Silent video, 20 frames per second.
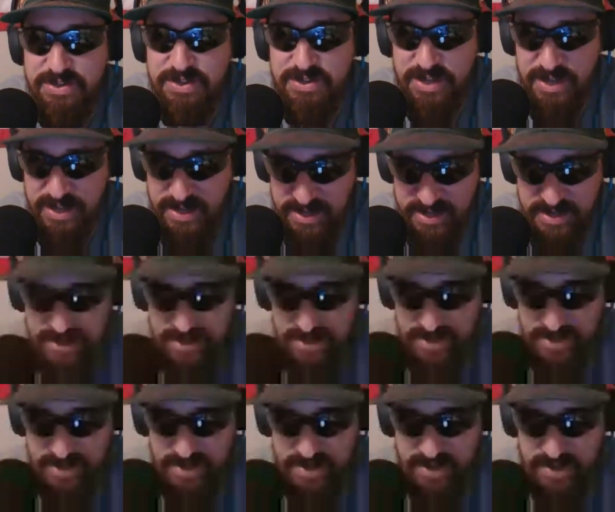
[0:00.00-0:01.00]
Did
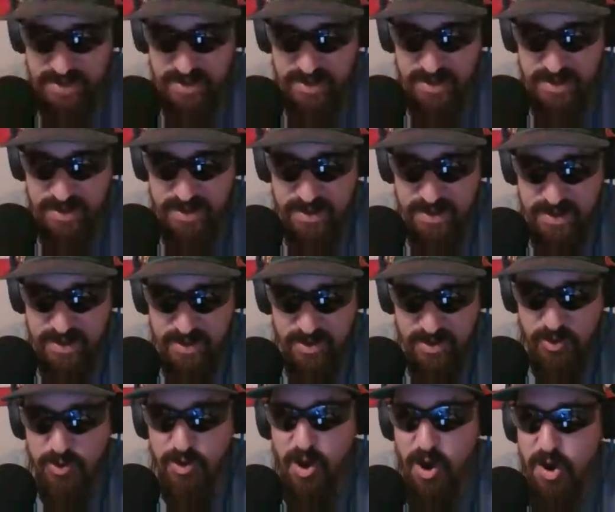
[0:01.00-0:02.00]

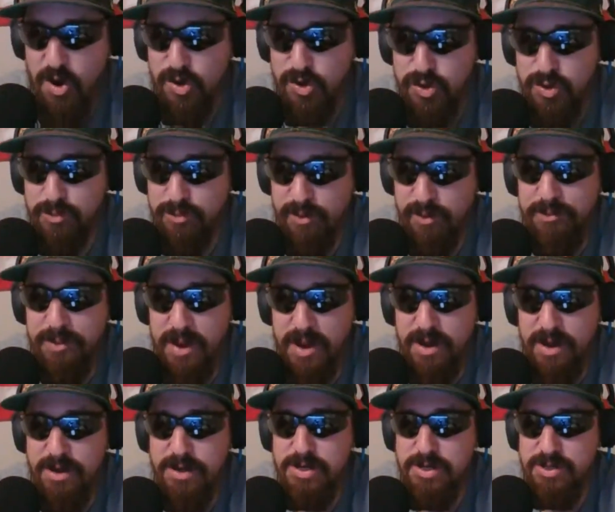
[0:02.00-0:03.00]
or are you
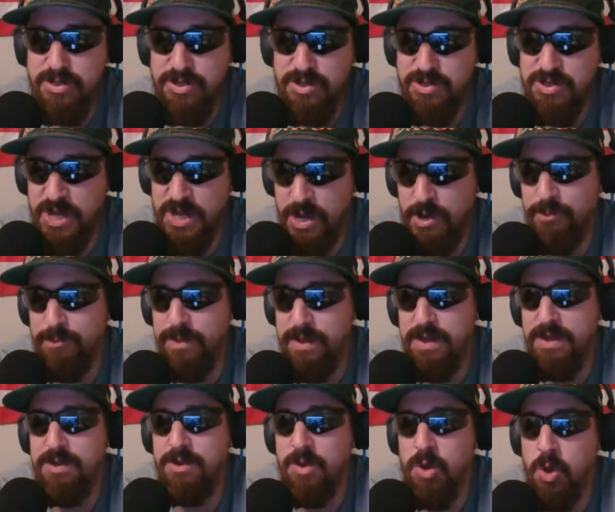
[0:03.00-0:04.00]
prepared to tell me